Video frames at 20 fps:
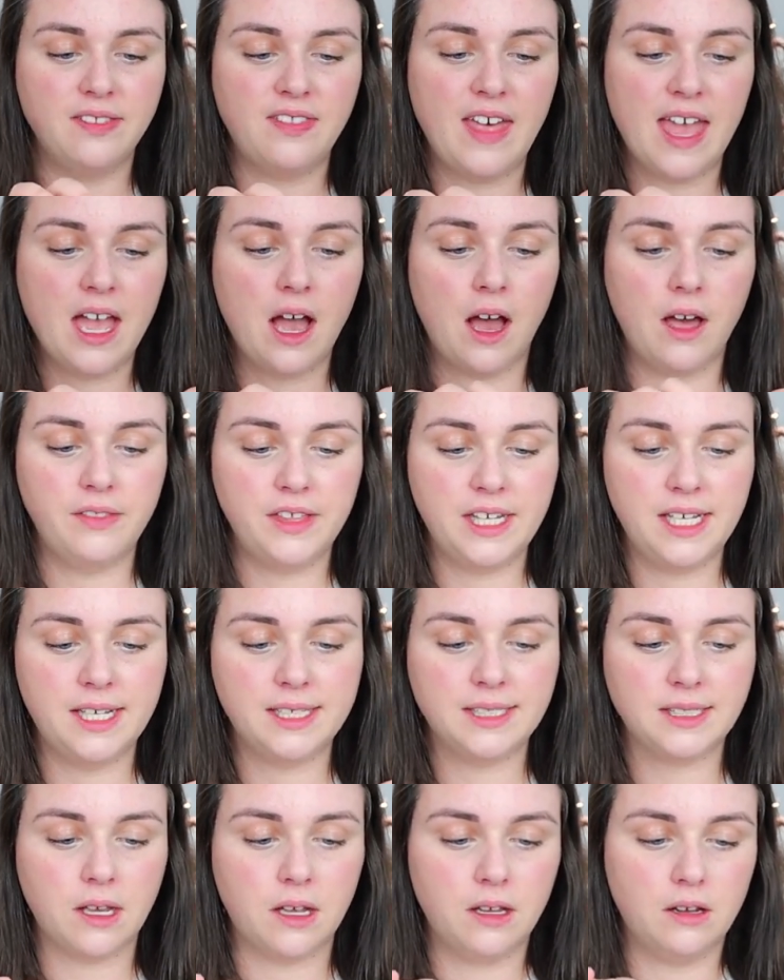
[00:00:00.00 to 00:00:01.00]
They are
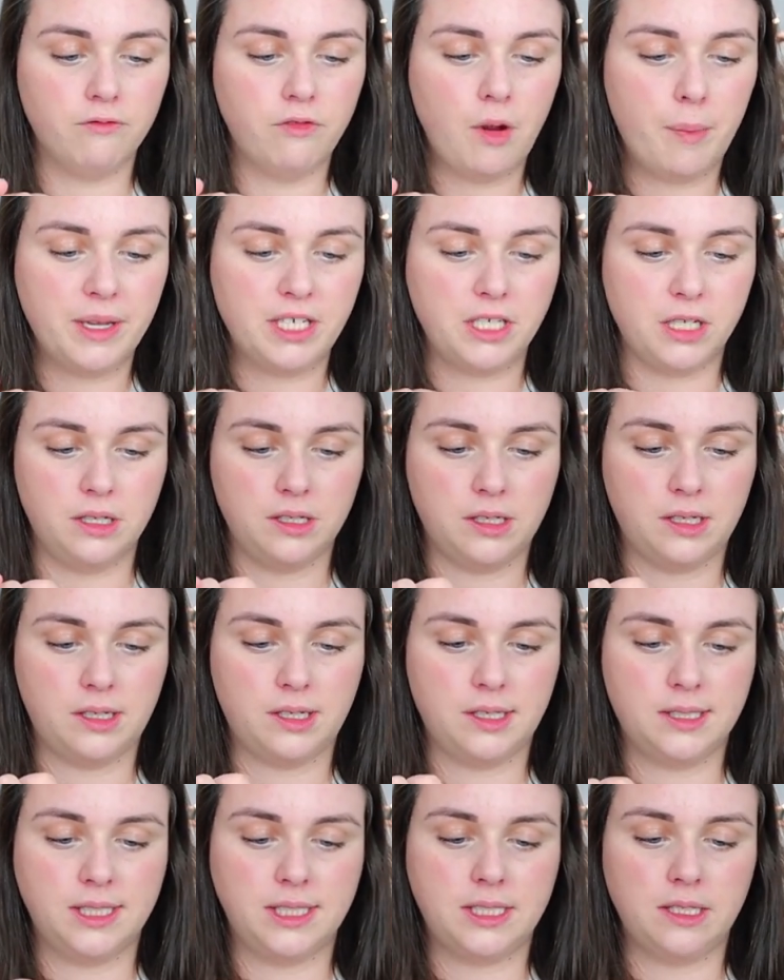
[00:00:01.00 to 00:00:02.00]
these rubber
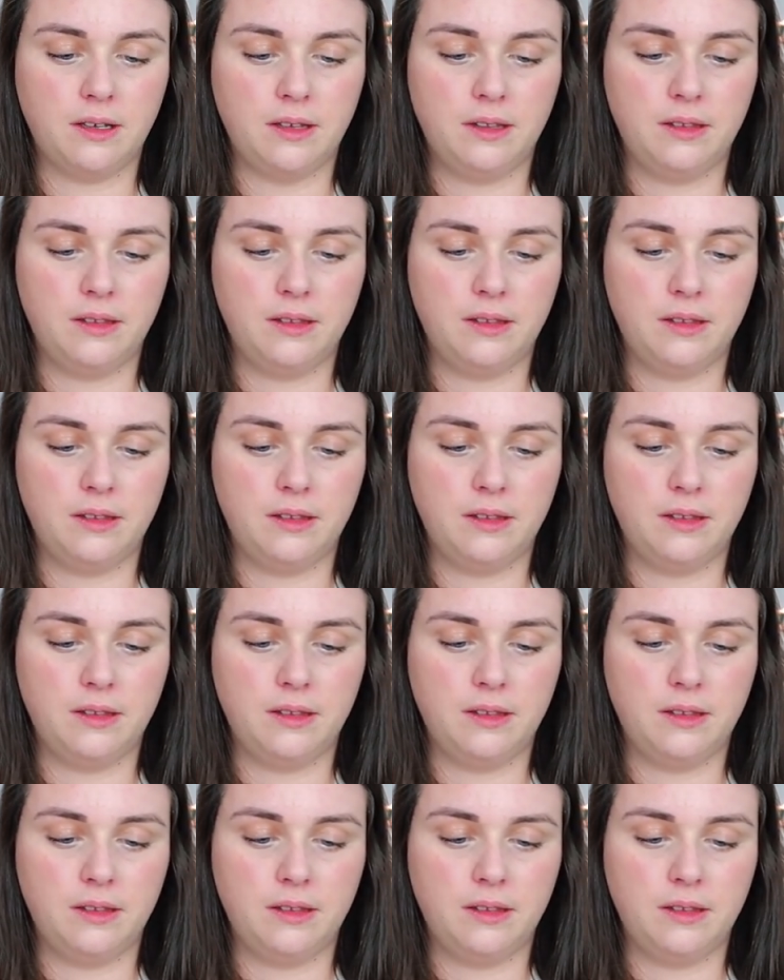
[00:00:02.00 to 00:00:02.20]
ducks.